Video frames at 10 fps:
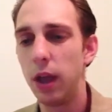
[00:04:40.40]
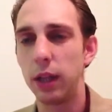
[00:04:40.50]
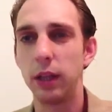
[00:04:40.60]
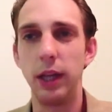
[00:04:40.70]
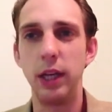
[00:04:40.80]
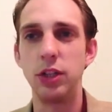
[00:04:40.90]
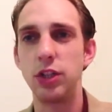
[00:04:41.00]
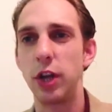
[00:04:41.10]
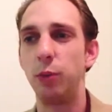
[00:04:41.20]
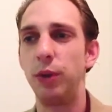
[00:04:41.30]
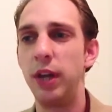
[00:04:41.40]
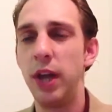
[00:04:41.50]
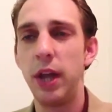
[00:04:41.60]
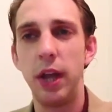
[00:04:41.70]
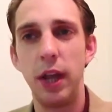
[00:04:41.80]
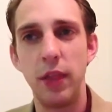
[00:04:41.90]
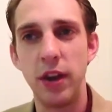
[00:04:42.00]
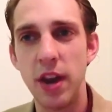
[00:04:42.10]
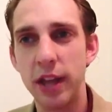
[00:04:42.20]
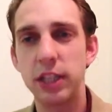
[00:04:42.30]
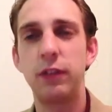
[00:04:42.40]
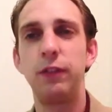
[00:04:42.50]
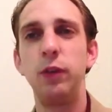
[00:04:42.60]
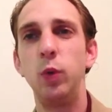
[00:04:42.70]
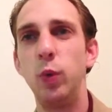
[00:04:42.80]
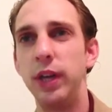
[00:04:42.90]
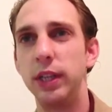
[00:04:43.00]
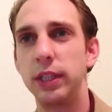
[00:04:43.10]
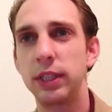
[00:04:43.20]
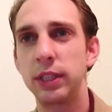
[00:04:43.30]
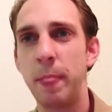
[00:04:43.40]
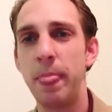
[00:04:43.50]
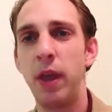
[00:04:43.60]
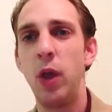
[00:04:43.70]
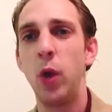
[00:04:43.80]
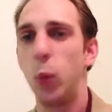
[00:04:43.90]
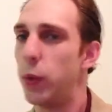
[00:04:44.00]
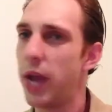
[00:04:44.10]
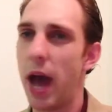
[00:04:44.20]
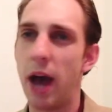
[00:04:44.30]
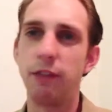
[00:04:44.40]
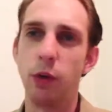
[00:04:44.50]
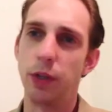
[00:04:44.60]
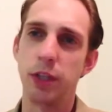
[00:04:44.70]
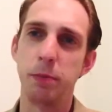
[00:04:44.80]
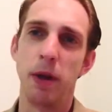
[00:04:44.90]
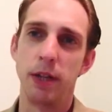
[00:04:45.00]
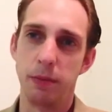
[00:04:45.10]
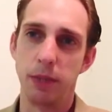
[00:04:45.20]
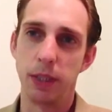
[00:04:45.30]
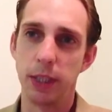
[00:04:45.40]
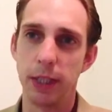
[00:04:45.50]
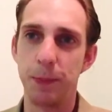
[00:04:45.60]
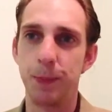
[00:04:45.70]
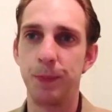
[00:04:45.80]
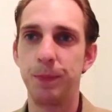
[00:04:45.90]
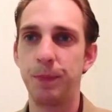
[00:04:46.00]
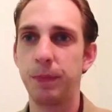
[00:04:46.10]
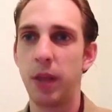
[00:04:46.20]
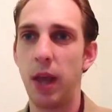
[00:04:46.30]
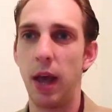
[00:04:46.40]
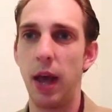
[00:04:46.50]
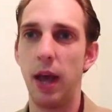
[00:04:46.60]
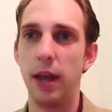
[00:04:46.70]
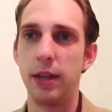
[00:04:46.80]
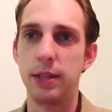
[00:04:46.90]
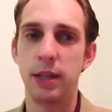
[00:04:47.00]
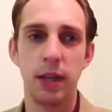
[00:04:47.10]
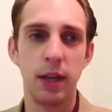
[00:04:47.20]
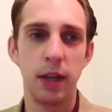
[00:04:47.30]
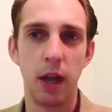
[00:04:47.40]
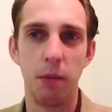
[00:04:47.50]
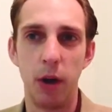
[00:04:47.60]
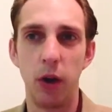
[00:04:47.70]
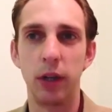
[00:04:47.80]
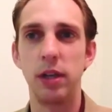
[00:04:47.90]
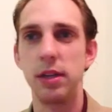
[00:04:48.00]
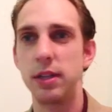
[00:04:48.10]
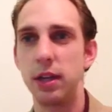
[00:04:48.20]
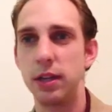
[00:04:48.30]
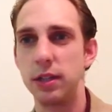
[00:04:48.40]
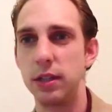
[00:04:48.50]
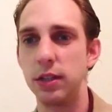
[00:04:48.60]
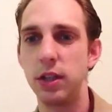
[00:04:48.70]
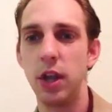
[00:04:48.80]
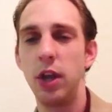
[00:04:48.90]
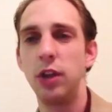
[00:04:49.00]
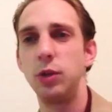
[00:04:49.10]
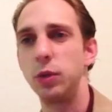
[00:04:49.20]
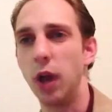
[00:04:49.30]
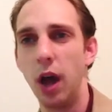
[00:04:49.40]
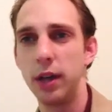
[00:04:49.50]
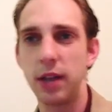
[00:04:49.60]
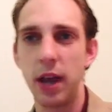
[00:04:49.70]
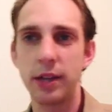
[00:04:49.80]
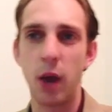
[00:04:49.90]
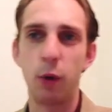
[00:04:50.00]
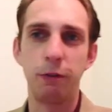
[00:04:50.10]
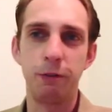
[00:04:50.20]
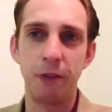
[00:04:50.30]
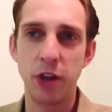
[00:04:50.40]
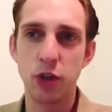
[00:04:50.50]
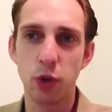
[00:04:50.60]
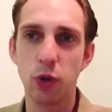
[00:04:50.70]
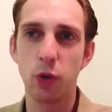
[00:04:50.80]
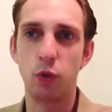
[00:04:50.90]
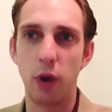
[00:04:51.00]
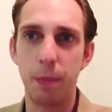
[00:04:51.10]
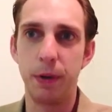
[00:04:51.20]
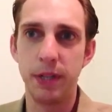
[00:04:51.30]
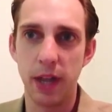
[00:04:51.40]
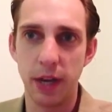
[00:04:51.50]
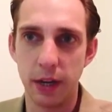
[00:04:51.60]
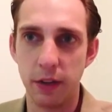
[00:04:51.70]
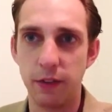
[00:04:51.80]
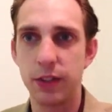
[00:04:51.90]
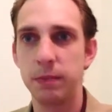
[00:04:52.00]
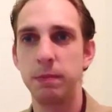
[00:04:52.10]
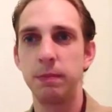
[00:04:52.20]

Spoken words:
Ladies and gentlemen, in the next few weeks, we have a responsibility as American citizens to contact our federal representatives